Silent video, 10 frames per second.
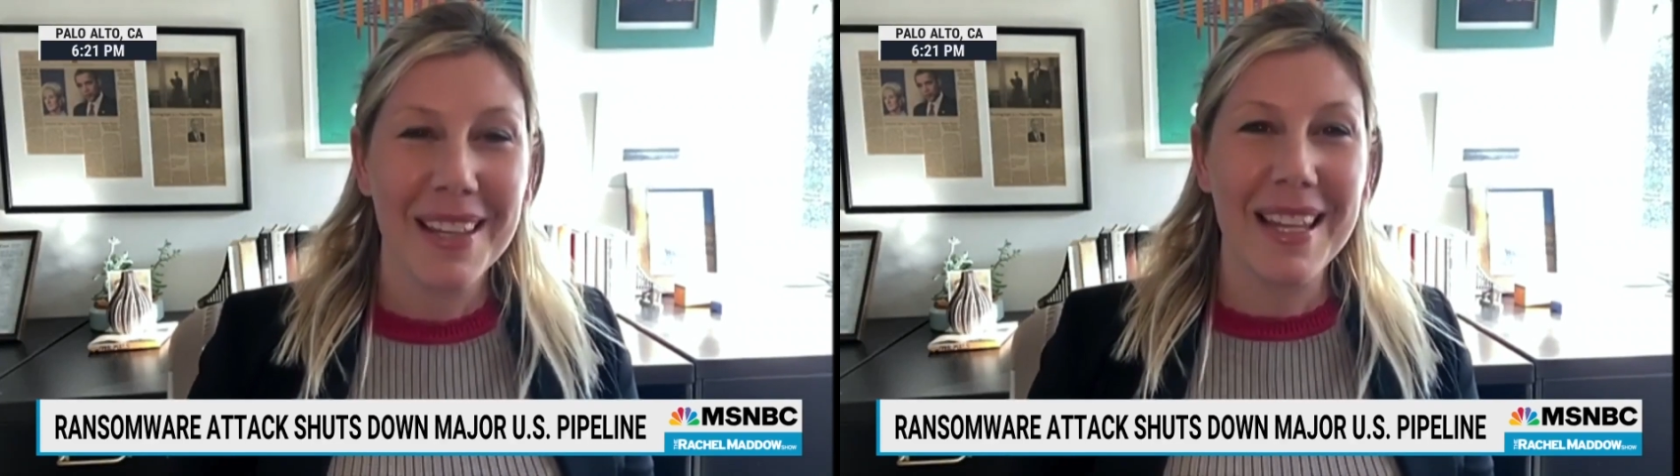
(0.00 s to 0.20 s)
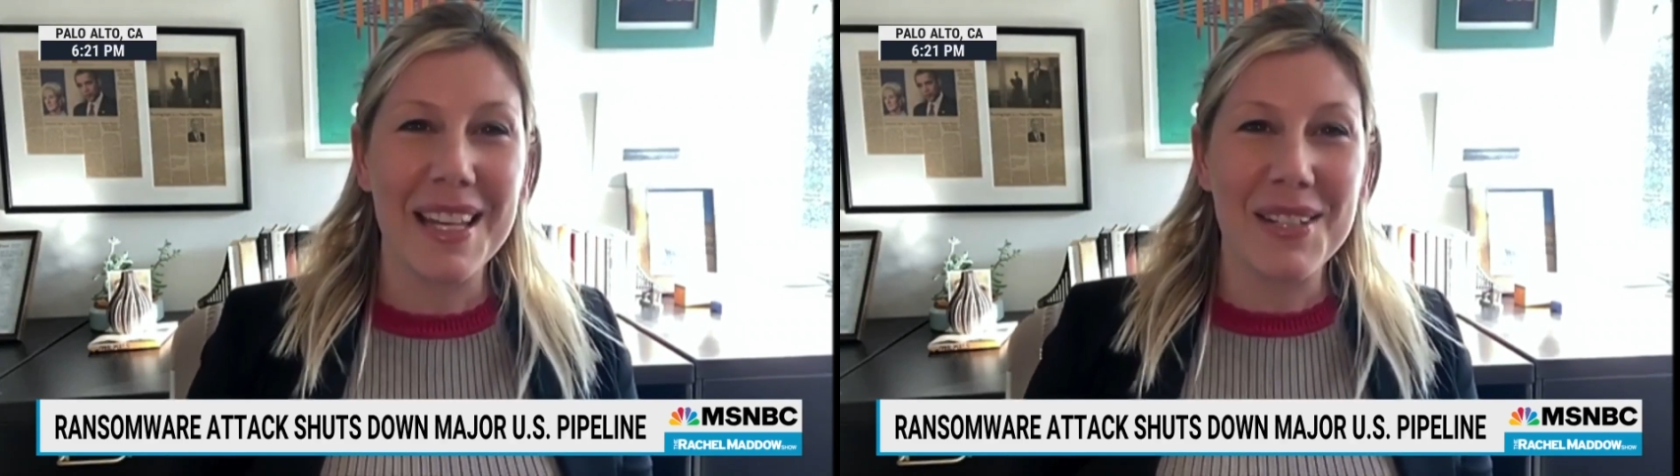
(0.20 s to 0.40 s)

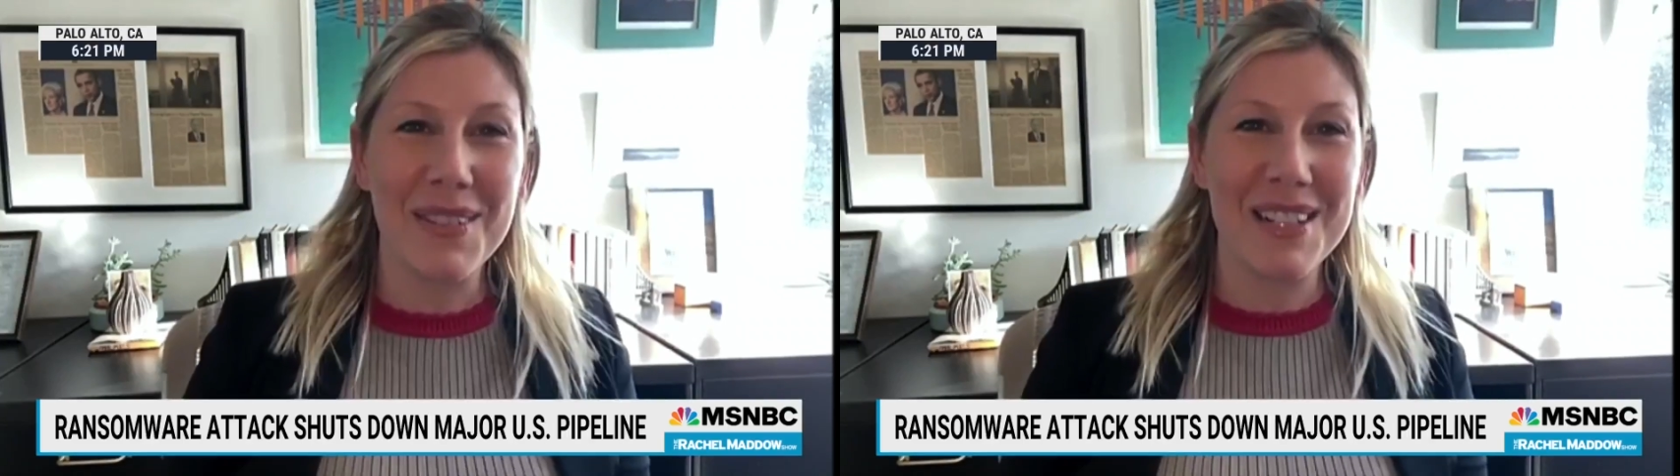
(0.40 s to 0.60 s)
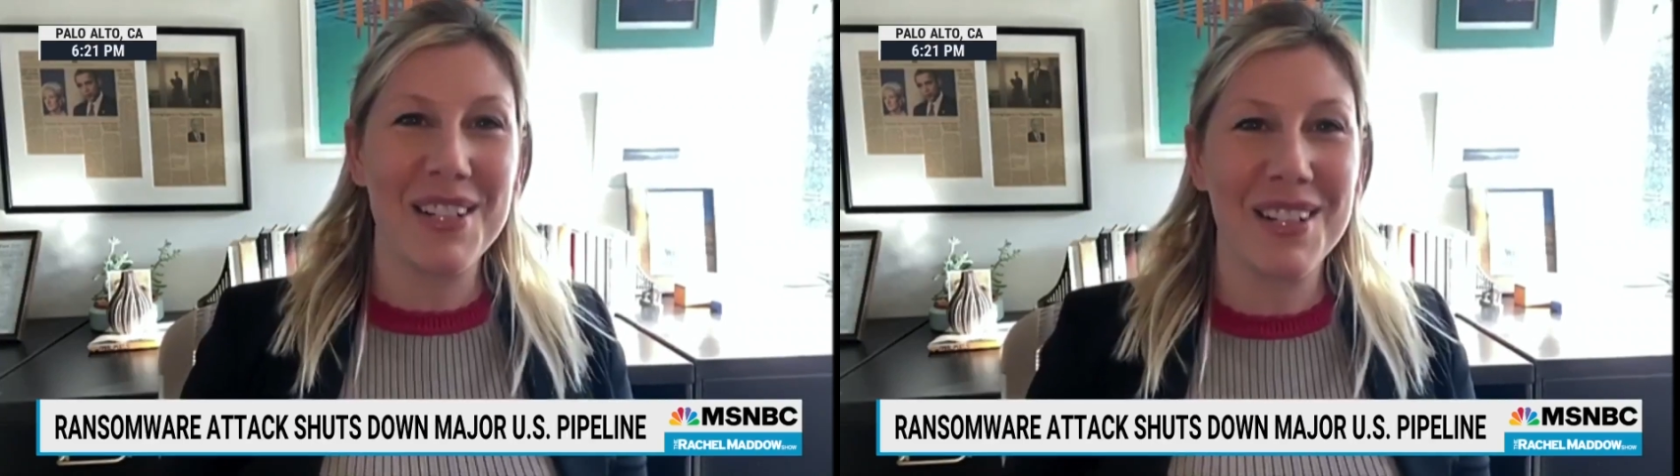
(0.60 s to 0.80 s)
Thanks,
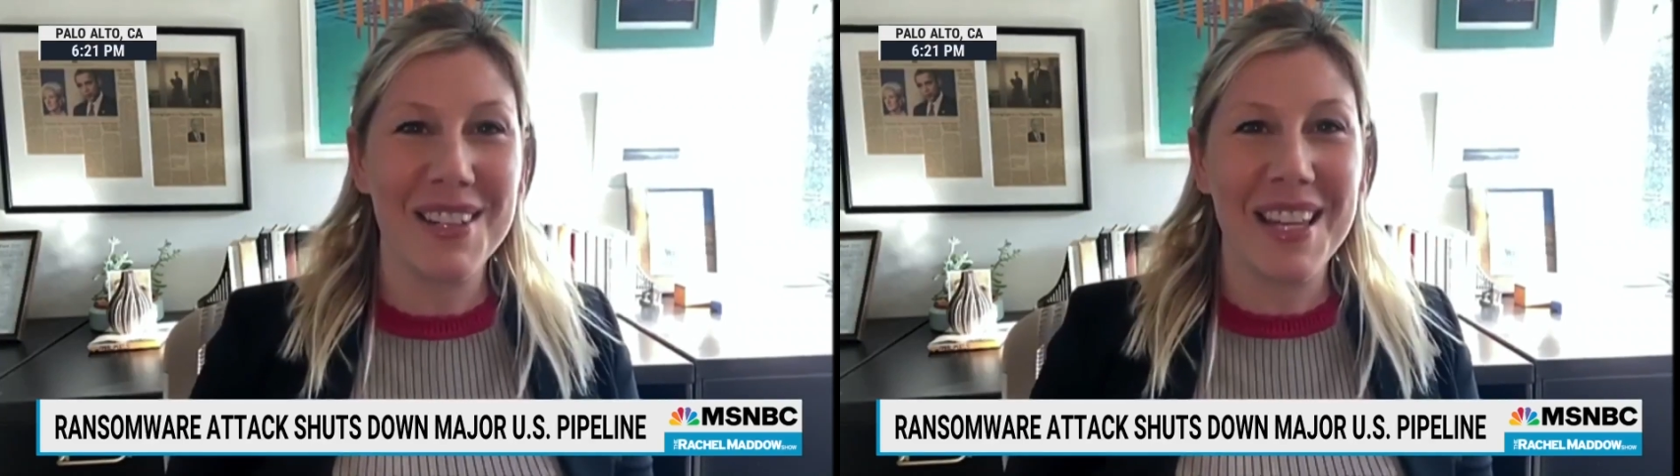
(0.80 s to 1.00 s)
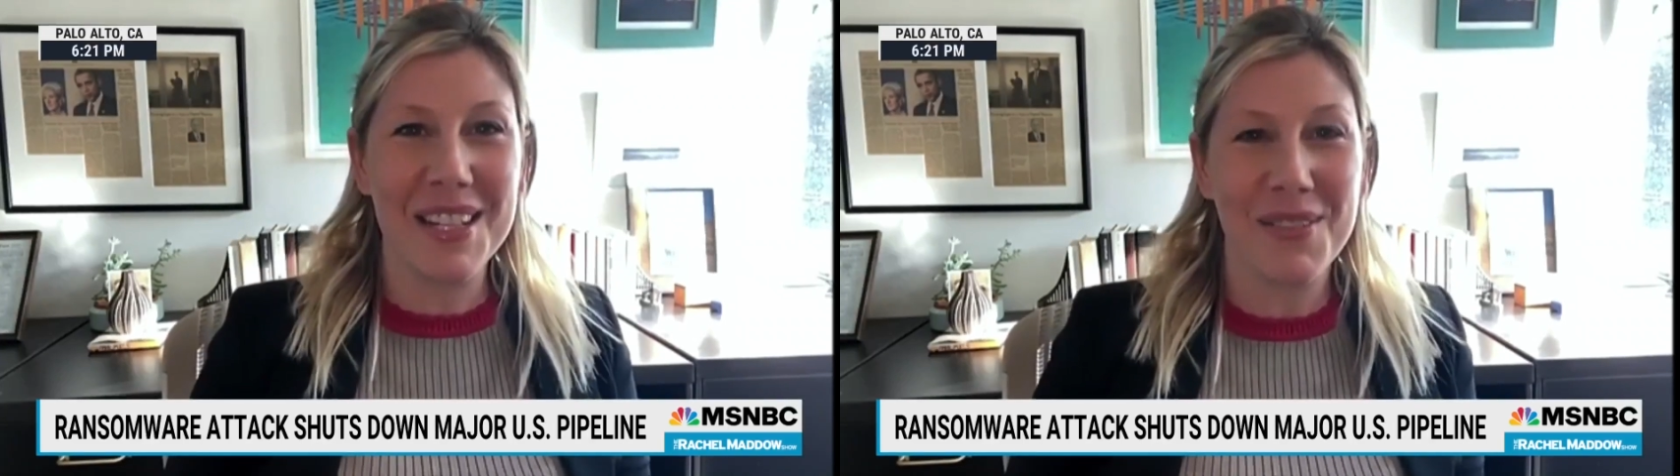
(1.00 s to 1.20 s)
Rachel.
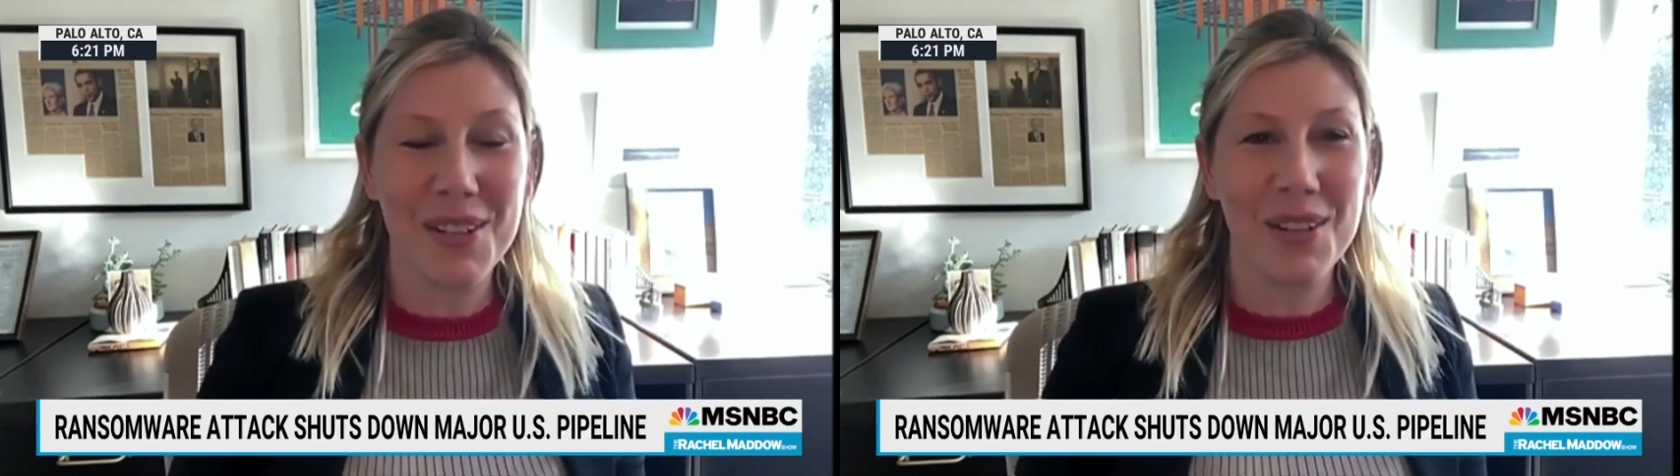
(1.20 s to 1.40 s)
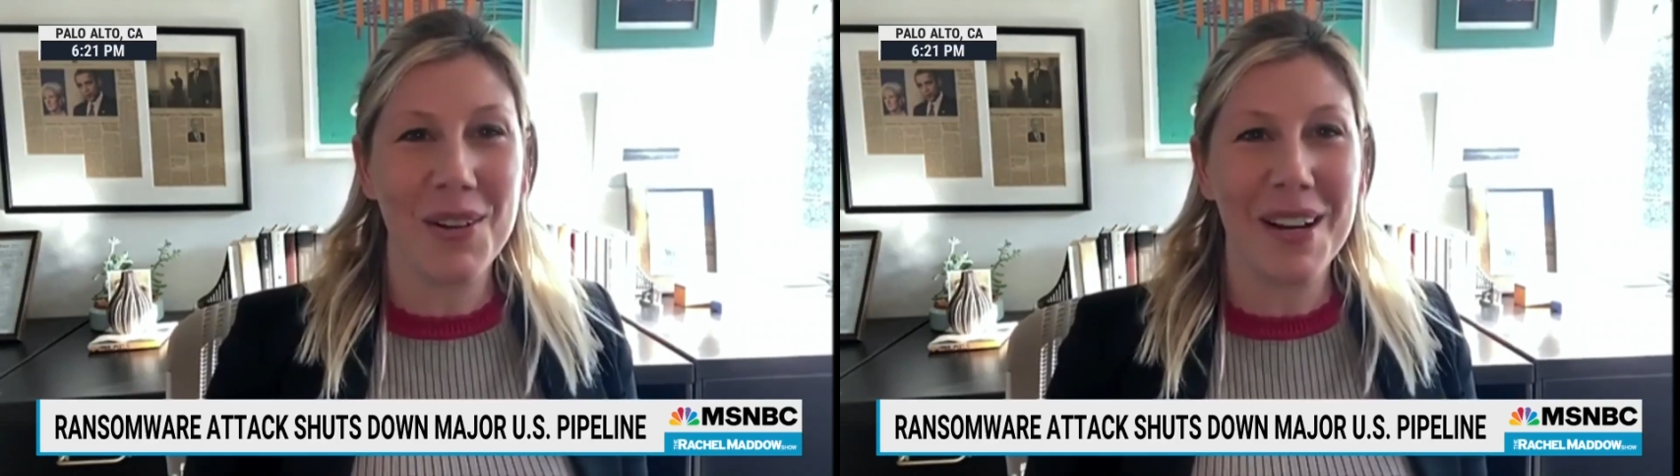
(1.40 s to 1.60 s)
Thanks
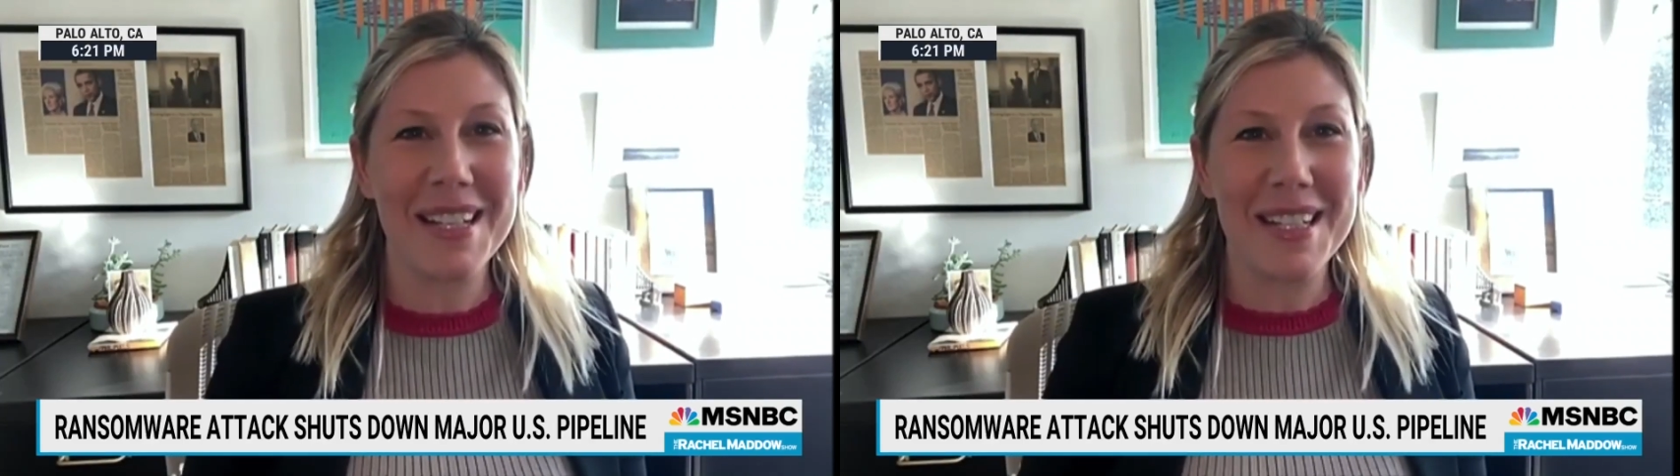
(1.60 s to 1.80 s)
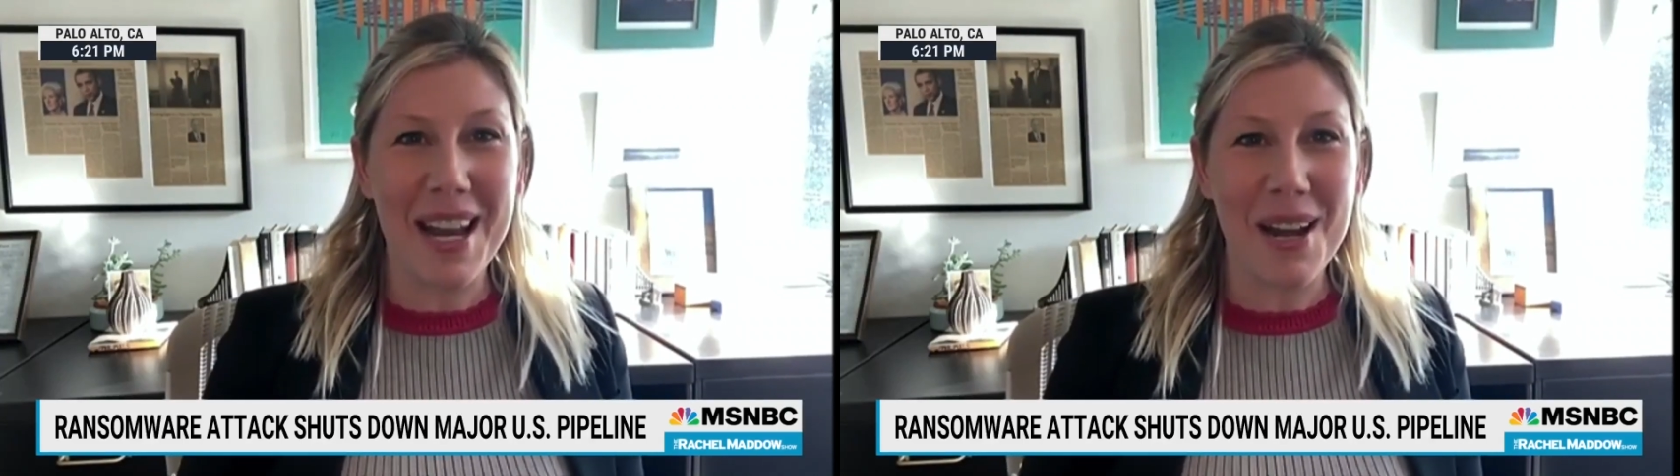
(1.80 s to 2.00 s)
for the
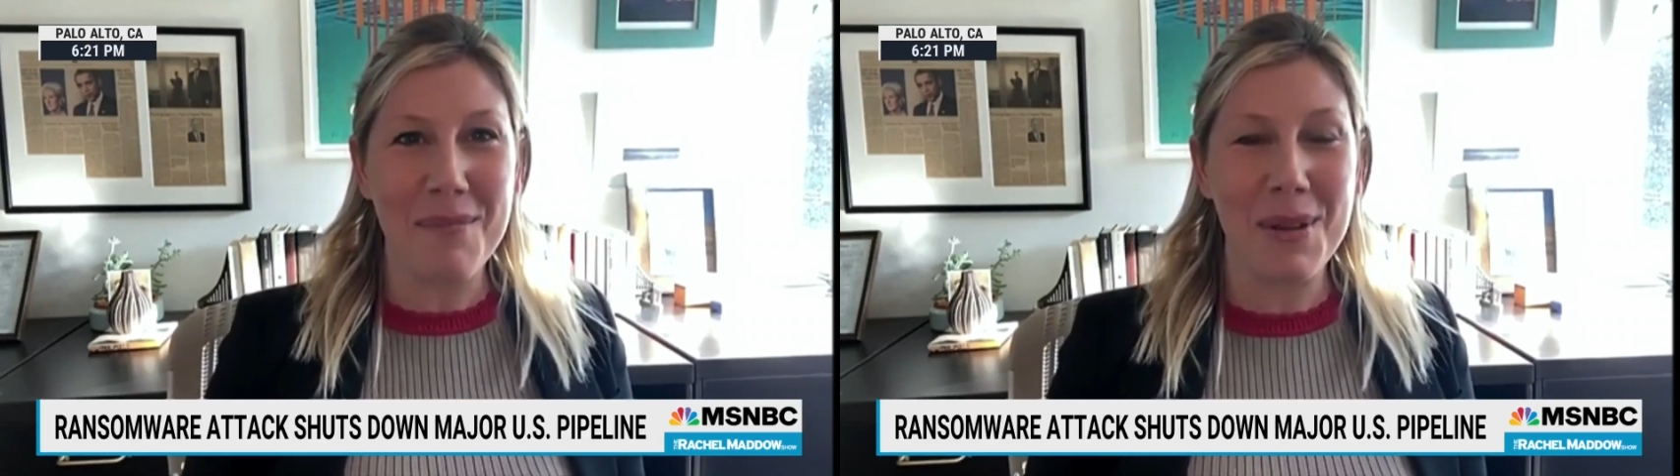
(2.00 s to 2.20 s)
great setup.